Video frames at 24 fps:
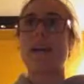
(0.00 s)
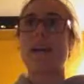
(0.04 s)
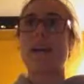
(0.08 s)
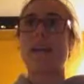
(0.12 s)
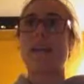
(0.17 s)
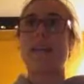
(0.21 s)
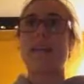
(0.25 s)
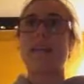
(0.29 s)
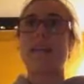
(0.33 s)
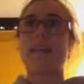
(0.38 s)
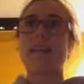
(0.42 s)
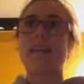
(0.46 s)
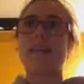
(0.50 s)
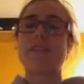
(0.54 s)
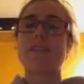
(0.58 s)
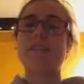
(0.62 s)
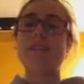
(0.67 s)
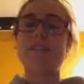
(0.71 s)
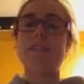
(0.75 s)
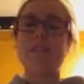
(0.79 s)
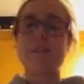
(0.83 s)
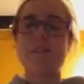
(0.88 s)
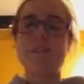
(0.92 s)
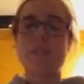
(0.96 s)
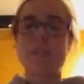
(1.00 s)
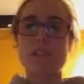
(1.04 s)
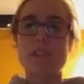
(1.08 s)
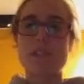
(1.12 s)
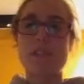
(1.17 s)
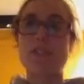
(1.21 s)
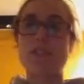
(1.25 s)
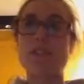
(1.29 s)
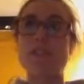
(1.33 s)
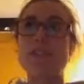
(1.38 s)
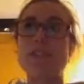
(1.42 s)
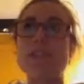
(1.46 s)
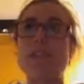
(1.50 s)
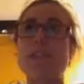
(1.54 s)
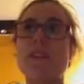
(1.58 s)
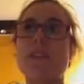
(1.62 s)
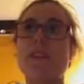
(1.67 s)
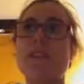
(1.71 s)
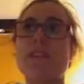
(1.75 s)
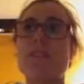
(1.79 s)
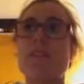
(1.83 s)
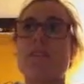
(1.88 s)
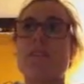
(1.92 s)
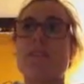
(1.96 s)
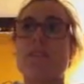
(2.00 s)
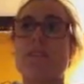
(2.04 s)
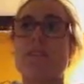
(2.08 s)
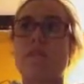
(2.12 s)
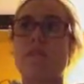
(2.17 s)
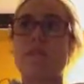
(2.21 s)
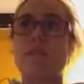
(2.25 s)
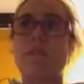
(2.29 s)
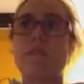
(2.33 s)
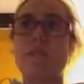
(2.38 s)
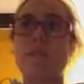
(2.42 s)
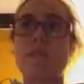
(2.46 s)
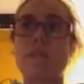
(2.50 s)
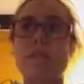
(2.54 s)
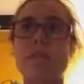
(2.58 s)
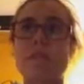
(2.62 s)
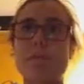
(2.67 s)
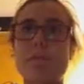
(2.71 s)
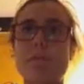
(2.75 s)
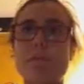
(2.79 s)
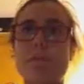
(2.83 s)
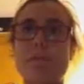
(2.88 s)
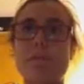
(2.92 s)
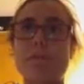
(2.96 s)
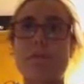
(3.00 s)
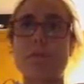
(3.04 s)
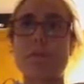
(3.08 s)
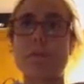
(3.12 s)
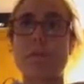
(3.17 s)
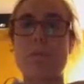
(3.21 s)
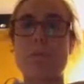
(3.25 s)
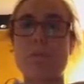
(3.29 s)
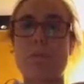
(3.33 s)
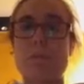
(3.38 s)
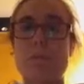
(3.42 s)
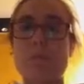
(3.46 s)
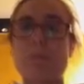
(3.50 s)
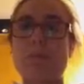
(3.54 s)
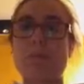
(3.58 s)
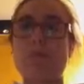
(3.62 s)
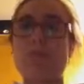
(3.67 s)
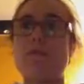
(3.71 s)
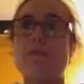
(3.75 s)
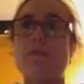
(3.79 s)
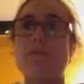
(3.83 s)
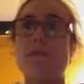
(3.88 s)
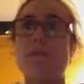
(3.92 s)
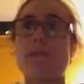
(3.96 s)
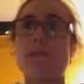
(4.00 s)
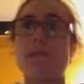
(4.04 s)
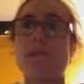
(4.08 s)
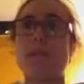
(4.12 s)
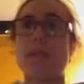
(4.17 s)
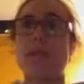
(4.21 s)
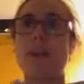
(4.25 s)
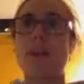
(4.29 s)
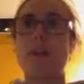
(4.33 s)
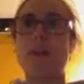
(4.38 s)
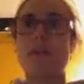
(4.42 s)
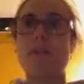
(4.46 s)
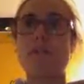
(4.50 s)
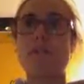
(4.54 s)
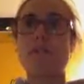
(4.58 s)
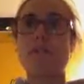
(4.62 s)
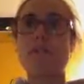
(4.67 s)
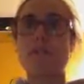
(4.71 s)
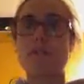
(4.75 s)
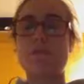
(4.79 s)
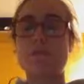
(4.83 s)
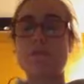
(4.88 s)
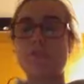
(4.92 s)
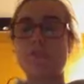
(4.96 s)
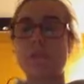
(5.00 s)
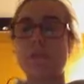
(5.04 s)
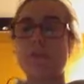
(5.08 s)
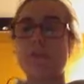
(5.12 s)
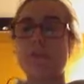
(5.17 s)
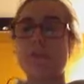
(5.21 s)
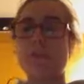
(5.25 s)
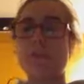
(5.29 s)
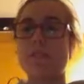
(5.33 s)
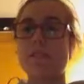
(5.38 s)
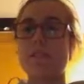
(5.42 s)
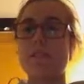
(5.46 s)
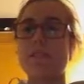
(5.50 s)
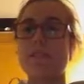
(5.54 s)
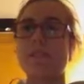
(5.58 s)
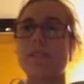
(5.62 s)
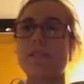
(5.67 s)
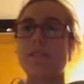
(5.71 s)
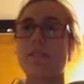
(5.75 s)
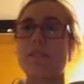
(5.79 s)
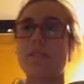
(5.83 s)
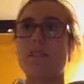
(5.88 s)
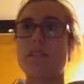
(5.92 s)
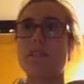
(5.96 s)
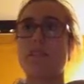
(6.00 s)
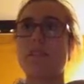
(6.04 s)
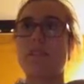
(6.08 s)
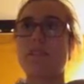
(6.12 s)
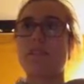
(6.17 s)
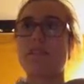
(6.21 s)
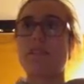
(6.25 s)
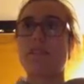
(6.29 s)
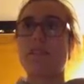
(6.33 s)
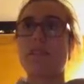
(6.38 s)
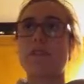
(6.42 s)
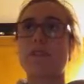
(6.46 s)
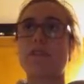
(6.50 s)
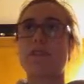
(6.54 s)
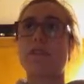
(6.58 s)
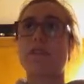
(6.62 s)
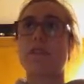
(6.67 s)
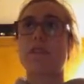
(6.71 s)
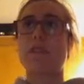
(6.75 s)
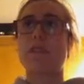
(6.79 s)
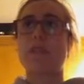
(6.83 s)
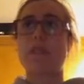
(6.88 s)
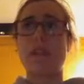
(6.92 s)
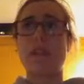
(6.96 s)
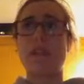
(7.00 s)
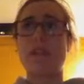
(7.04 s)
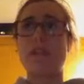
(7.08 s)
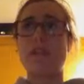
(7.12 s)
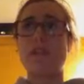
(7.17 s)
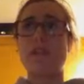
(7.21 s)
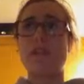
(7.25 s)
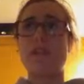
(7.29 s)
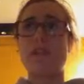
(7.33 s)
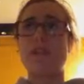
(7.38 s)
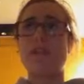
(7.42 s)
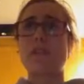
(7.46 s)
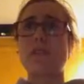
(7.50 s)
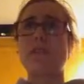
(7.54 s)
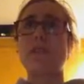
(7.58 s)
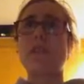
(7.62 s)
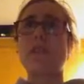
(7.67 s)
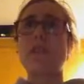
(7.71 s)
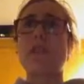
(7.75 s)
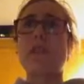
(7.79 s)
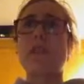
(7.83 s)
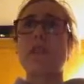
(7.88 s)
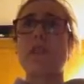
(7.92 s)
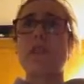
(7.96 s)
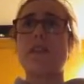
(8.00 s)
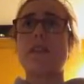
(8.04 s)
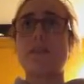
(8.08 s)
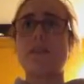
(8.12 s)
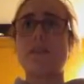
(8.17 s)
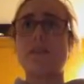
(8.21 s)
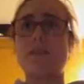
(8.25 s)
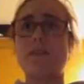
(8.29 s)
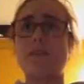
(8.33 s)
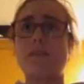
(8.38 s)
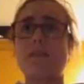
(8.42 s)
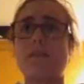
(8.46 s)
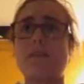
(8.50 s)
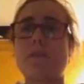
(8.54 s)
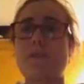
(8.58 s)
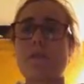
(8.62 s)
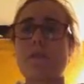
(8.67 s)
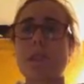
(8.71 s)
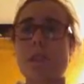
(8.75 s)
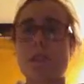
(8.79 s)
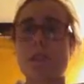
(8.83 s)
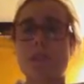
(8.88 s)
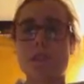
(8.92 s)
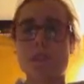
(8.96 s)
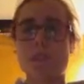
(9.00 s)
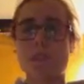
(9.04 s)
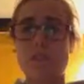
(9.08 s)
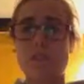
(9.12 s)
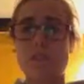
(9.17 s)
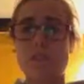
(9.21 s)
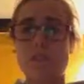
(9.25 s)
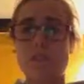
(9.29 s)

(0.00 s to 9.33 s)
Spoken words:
I think that this new strategy for dermal substitute will be very useful in the future repair skin injuries, chronic ulcer, deep wounds, and other